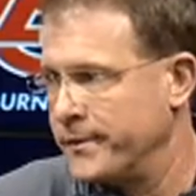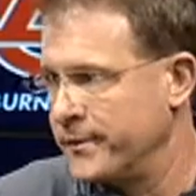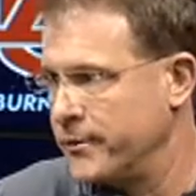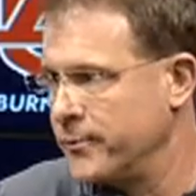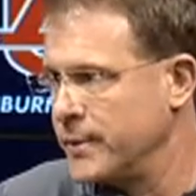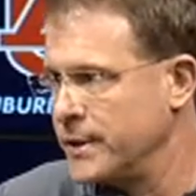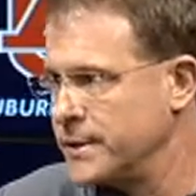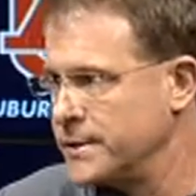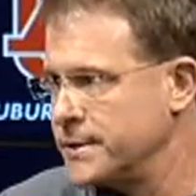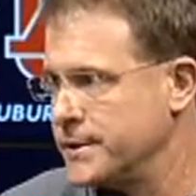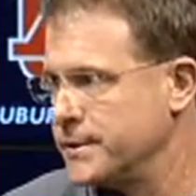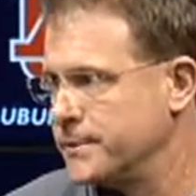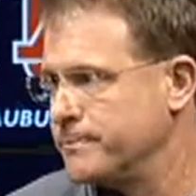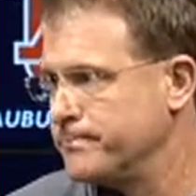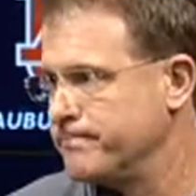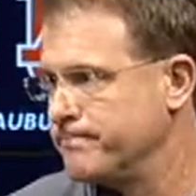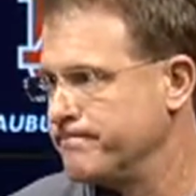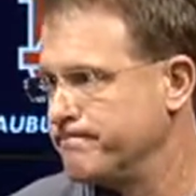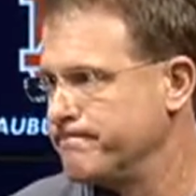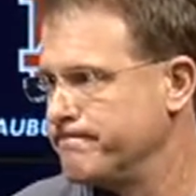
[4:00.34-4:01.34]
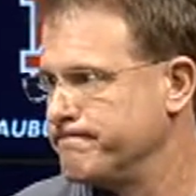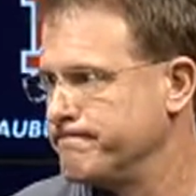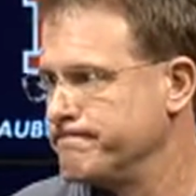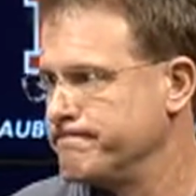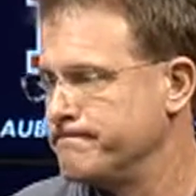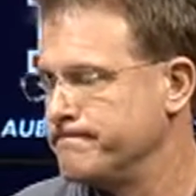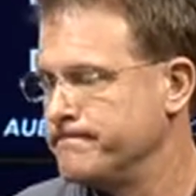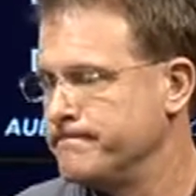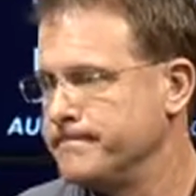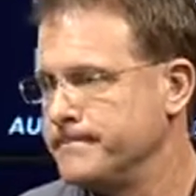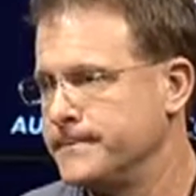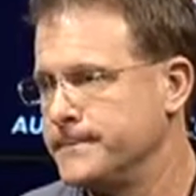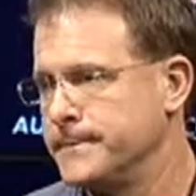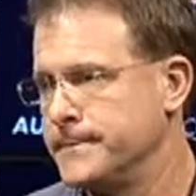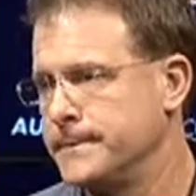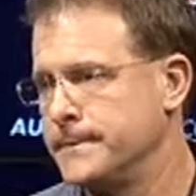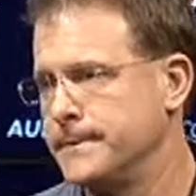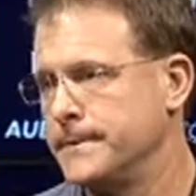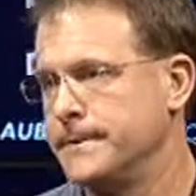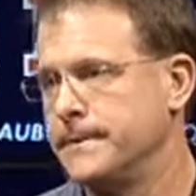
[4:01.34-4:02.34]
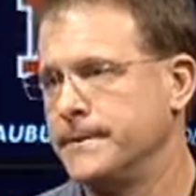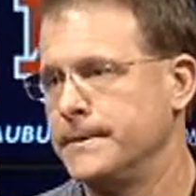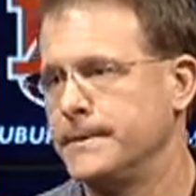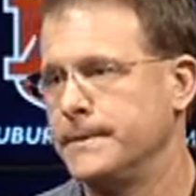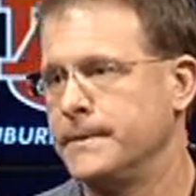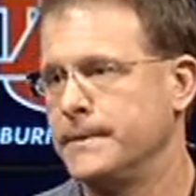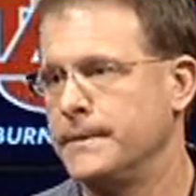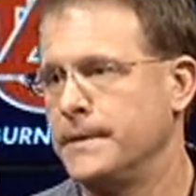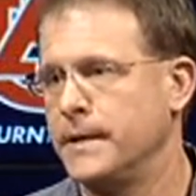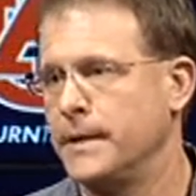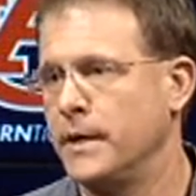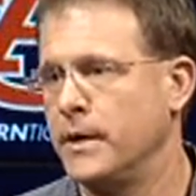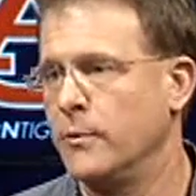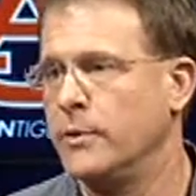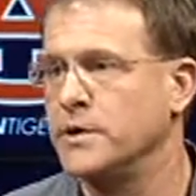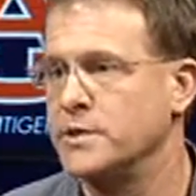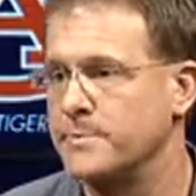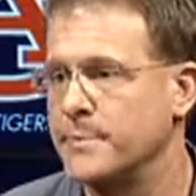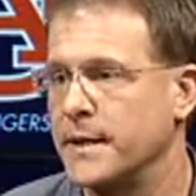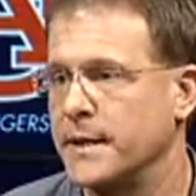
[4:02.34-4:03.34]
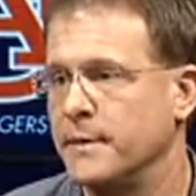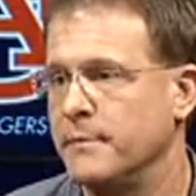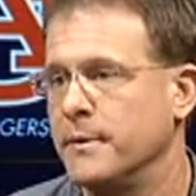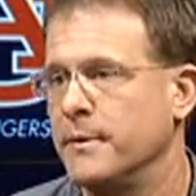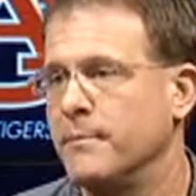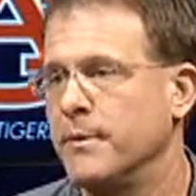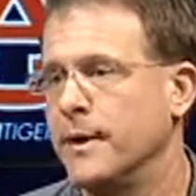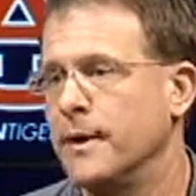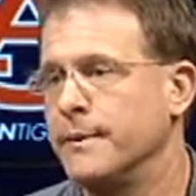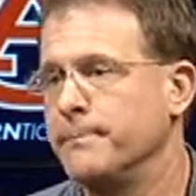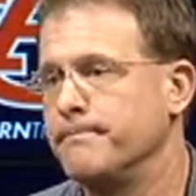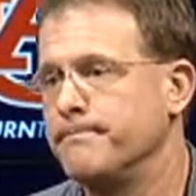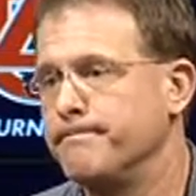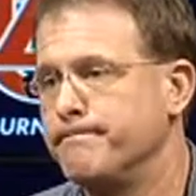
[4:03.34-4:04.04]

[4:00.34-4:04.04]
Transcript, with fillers: in the week too. What about Josh Uh, we expect him to play.